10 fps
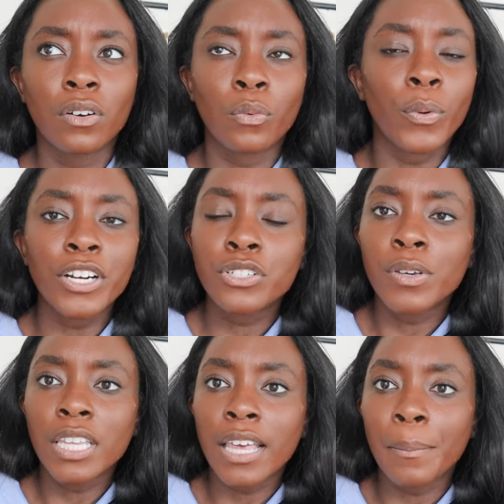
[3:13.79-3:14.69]
where'd you
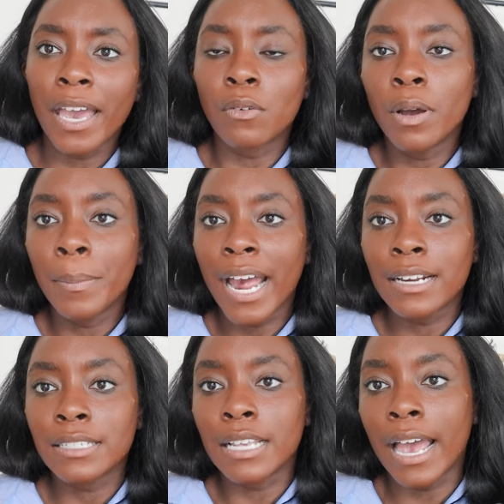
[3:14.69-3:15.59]
get that bag what
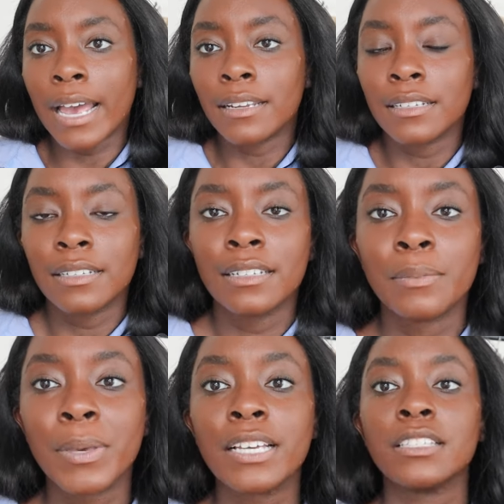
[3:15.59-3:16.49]
bag is that
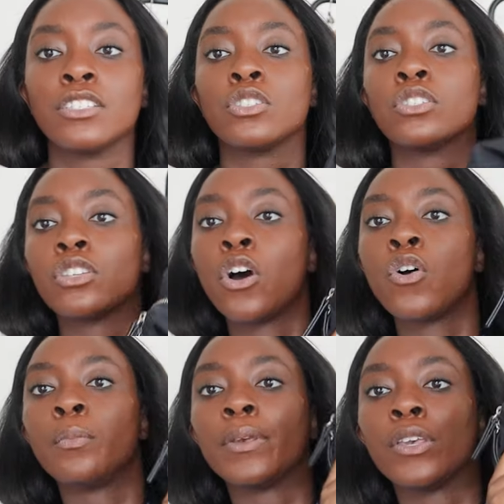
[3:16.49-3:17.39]
because it's
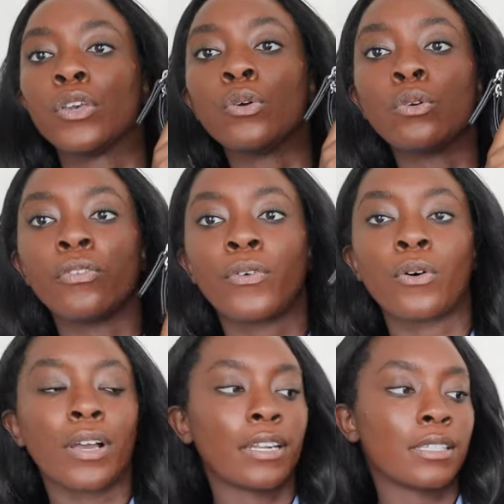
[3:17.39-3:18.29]
so
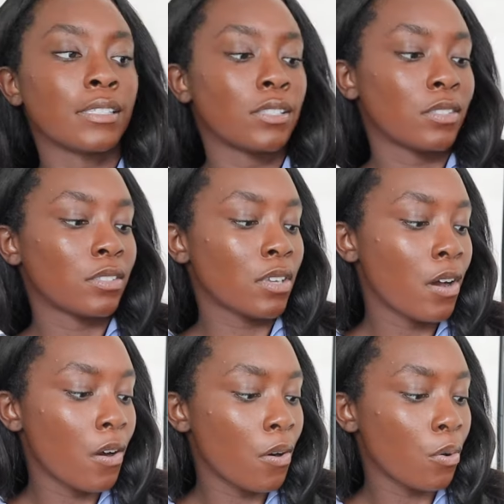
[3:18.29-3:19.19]
beautiful and it's
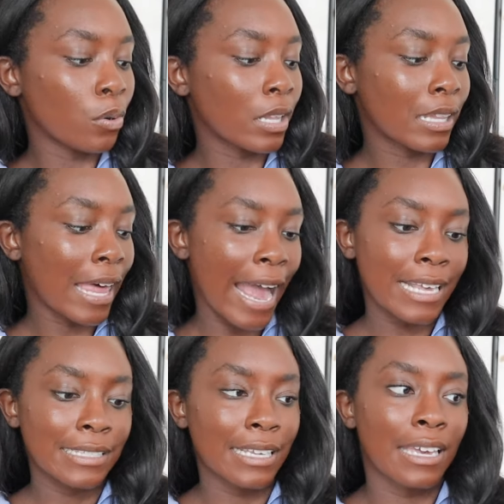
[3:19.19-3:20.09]
so
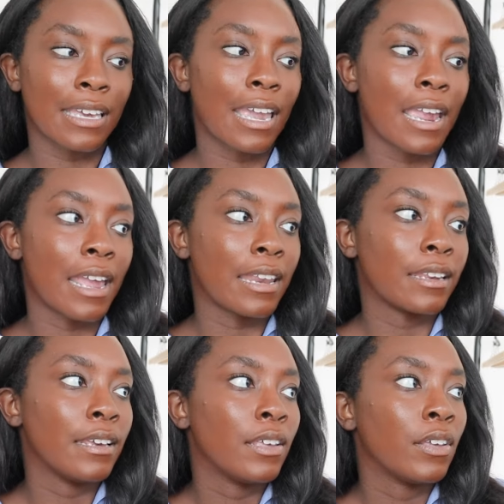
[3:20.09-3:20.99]
classic
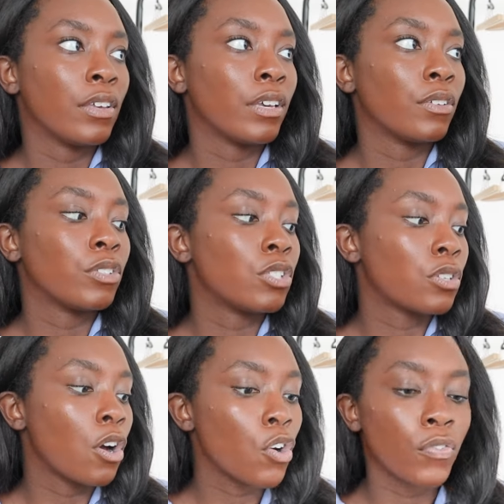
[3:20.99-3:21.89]
and
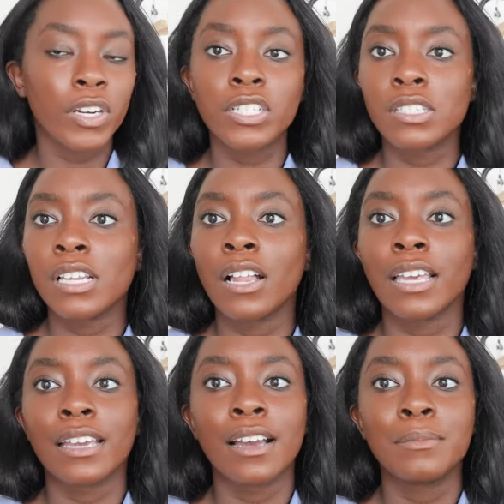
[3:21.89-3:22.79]
so versatile
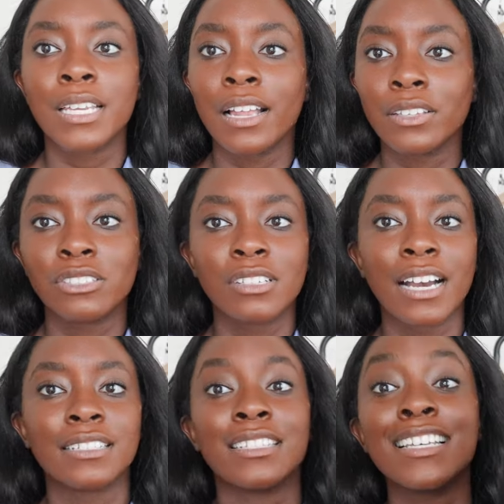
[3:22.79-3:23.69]
like i'm telling you
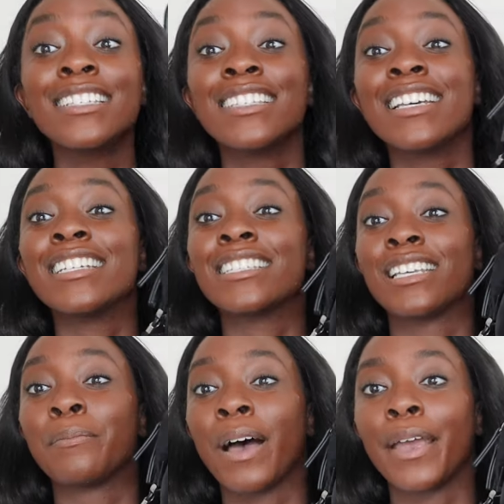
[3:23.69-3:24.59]
guys this is
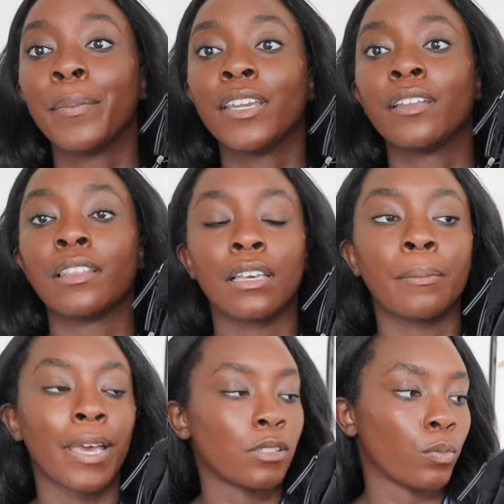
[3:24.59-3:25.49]
in my opinion the
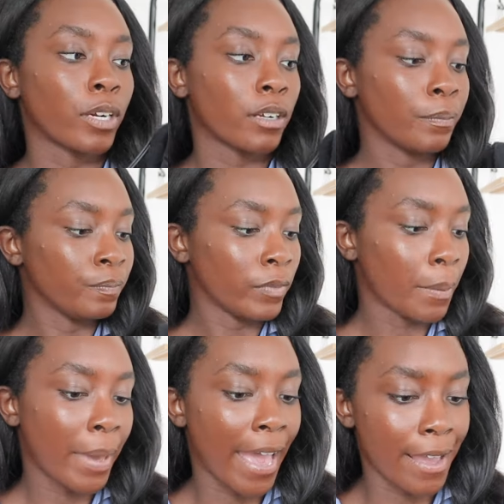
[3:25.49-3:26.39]
best work
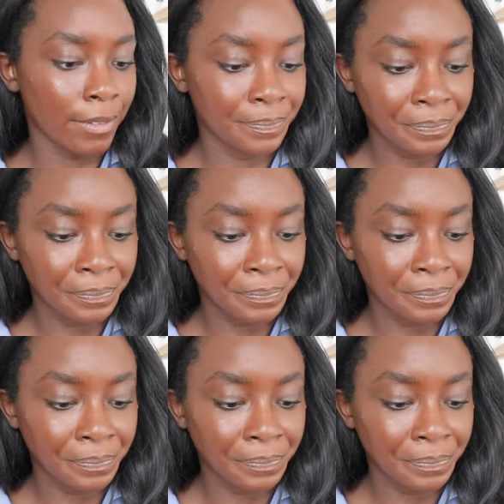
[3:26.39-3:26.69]
bag.